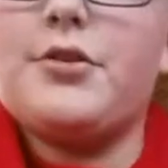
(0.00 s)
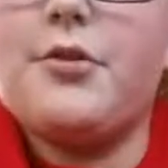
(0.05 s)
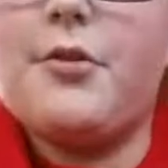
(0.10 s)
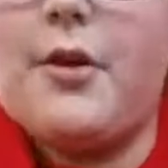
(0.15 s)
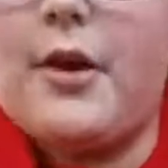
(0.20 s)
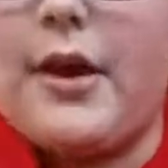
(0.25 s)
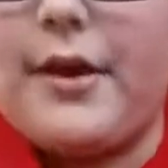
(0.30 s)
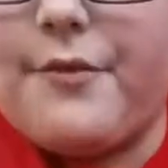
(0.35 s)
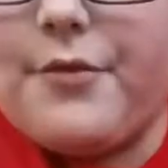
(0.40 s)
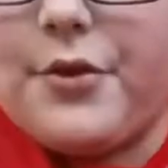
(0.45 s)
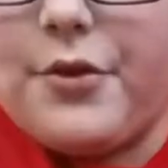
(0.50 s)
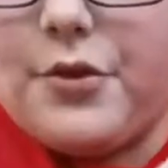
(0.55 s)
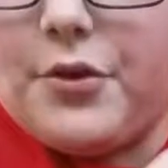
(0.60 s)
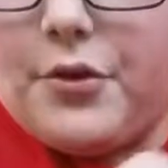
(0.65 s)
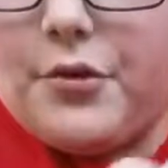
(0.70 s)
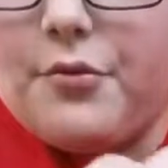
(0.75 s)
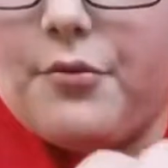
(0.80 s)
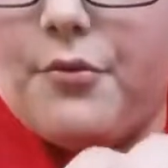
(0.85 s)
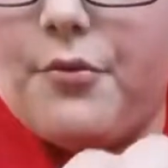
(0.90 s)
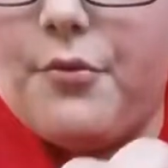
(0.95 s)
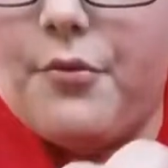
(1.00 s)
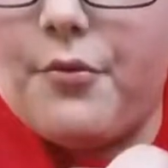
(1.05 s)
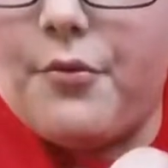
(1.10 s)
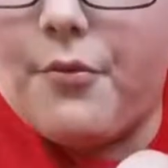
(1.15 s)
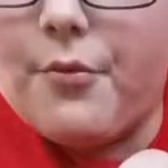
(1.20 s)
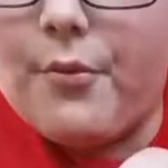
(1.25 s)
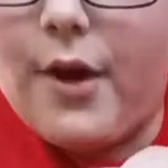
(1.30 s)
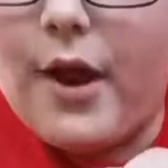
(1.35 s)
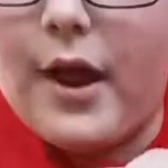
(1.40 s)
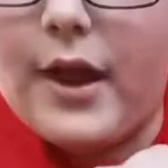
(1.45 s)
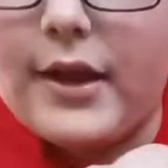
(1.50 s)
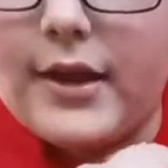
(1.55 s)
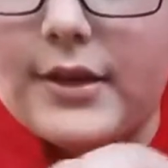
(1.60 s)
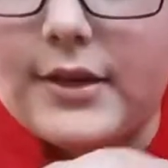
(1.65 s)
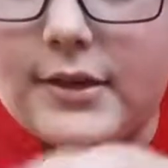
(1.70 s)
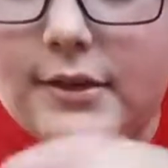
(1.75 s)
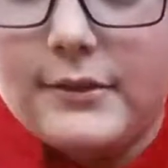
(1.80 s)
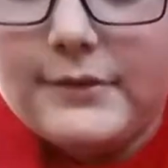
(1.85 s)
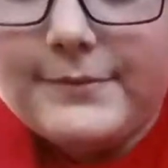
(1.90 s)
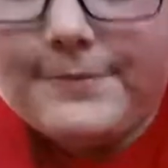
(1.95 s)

So I have the new Ryan.